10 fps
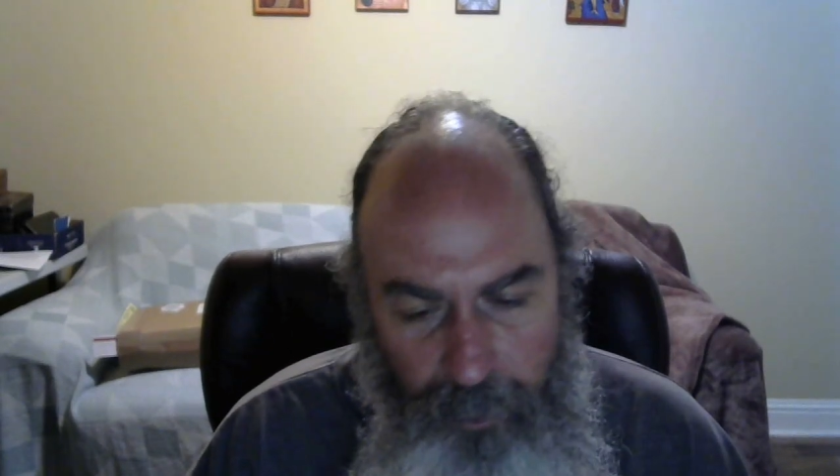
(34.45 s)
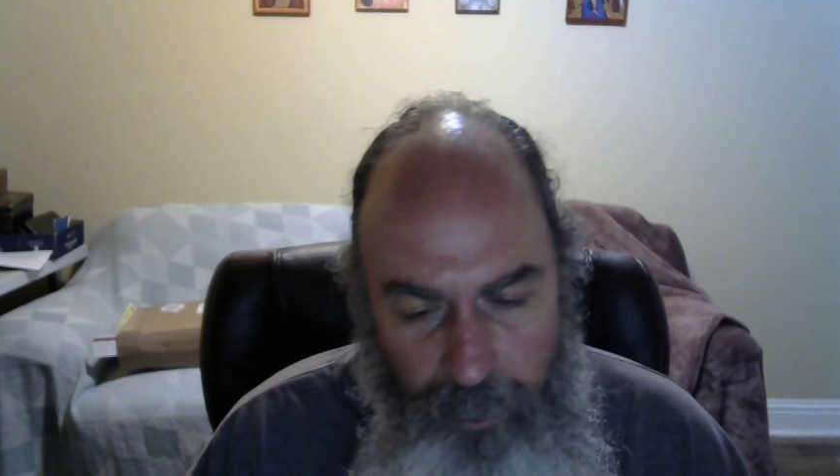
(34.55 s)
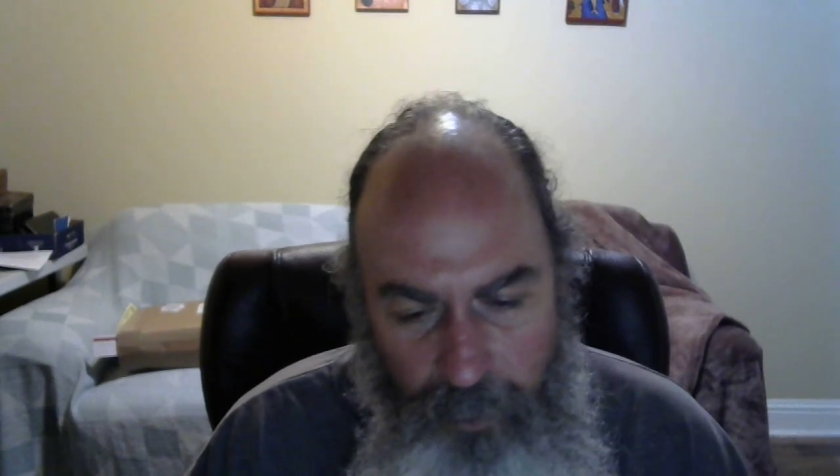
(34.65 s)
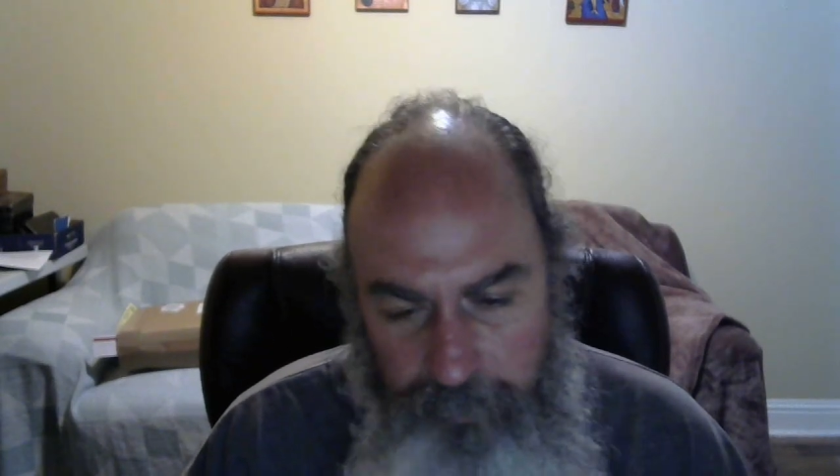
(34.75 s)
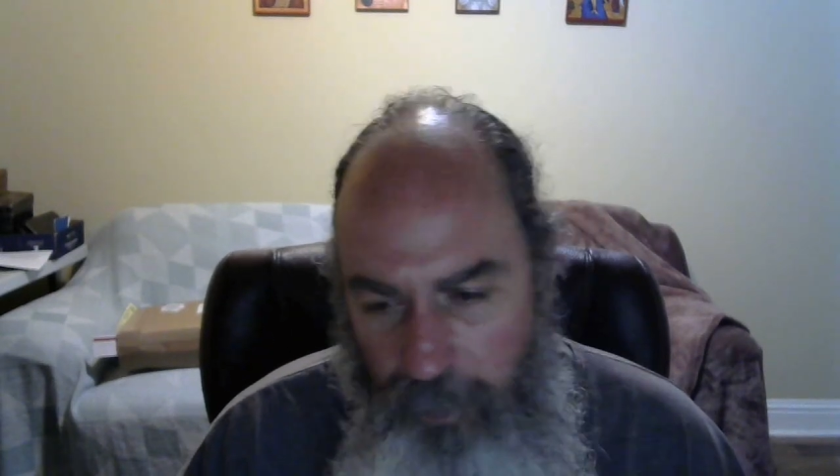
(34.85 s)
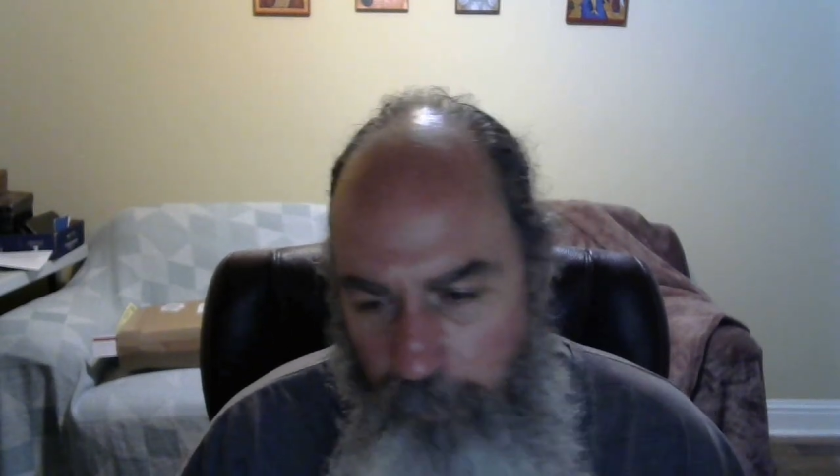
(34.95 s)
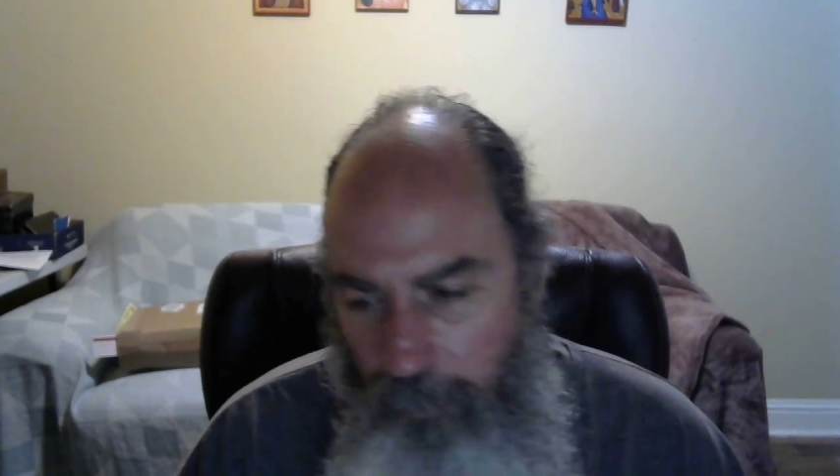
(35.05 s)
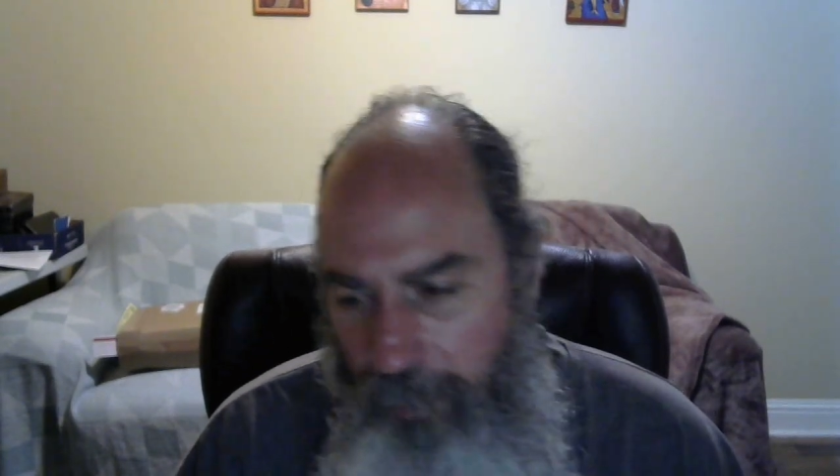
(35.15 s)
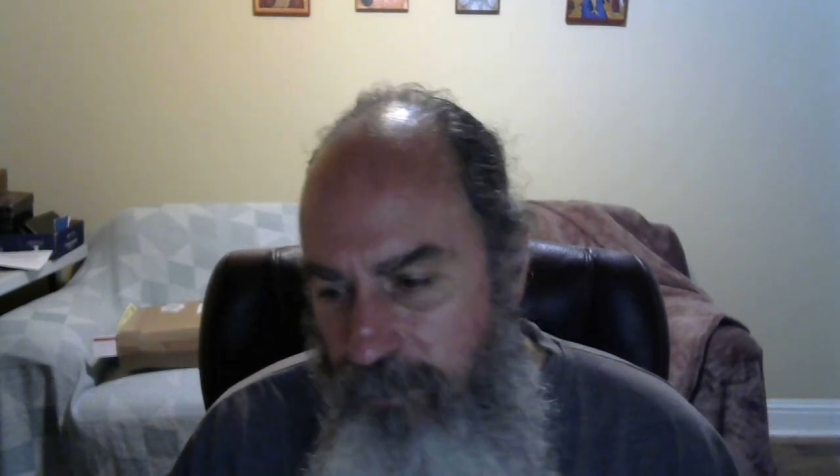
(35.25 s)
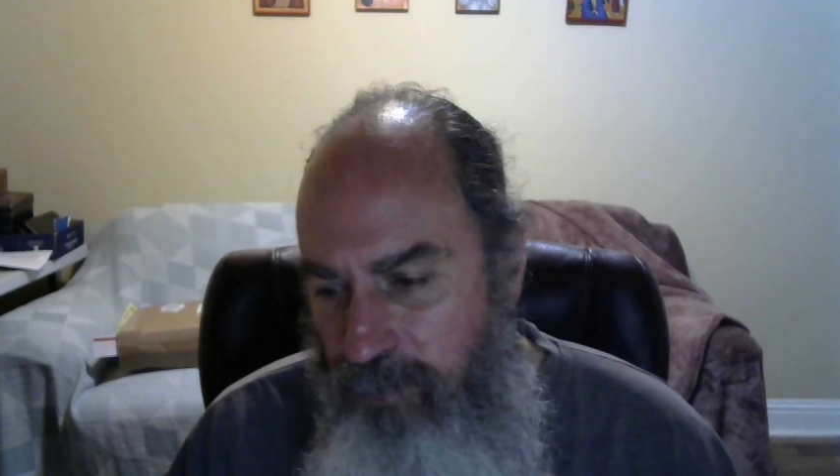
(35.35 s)
of
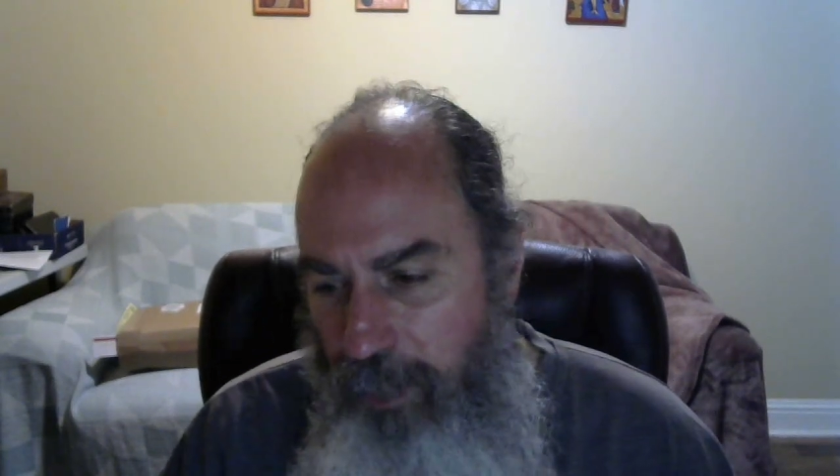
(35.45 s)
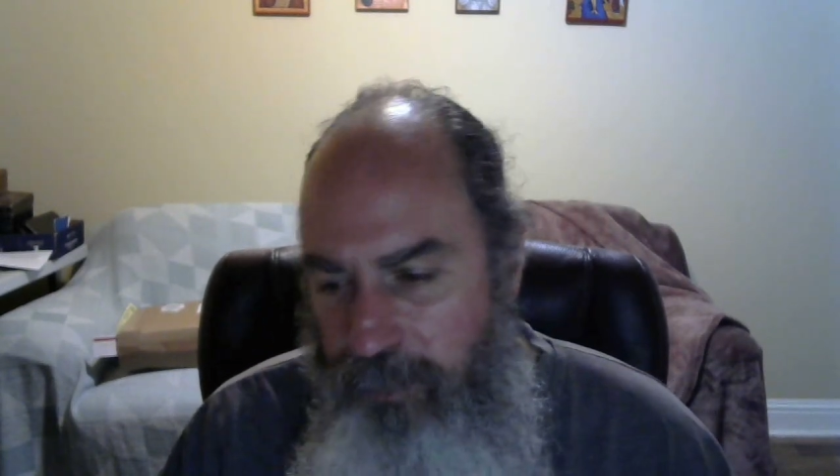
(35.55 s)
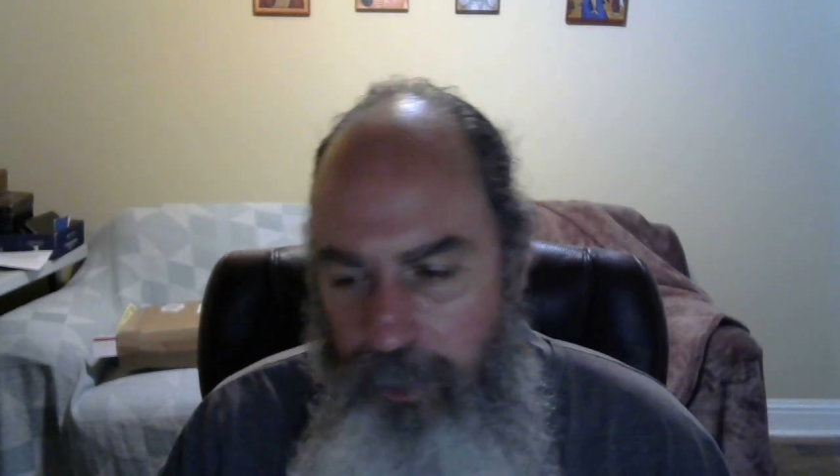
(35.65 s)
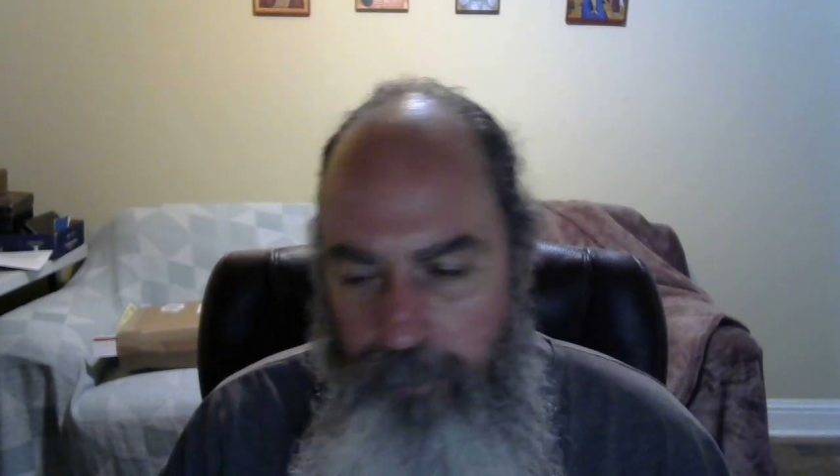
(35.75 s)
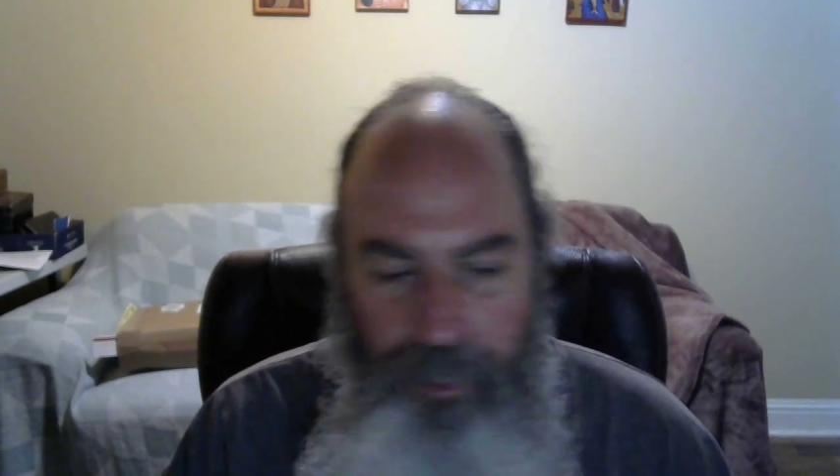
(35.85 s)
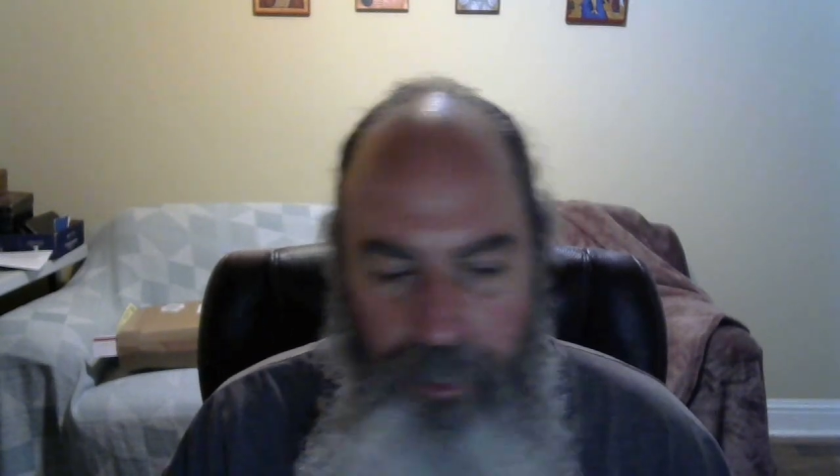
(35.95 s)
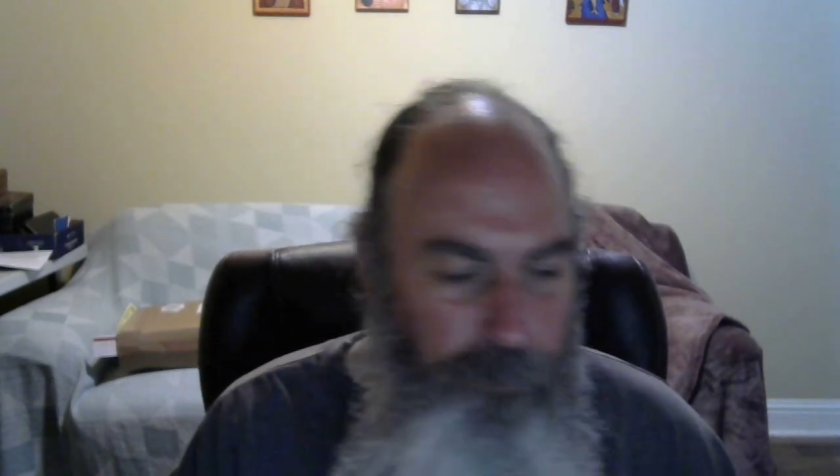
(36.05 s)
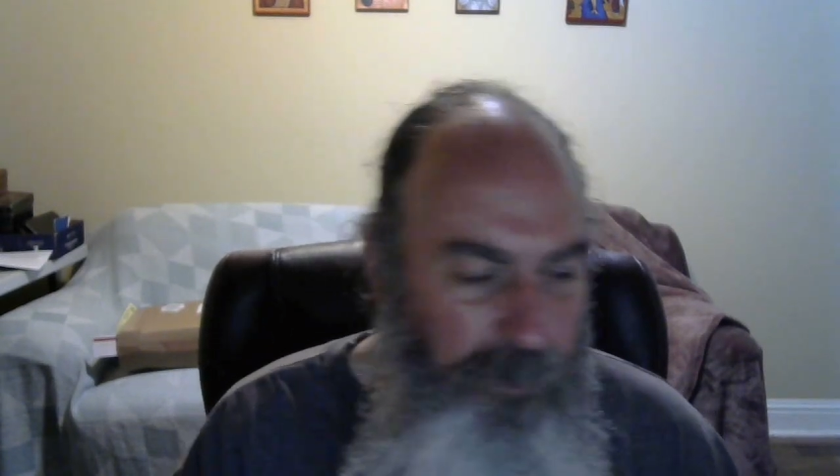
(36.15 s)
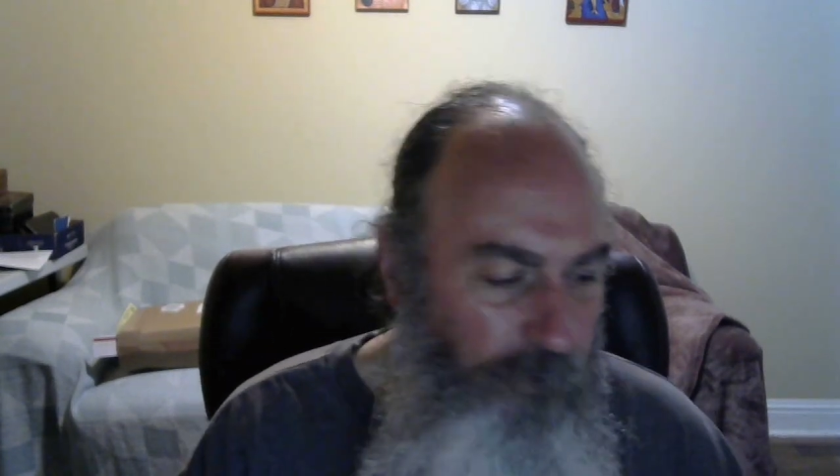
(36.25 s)
accelerated instruction under HB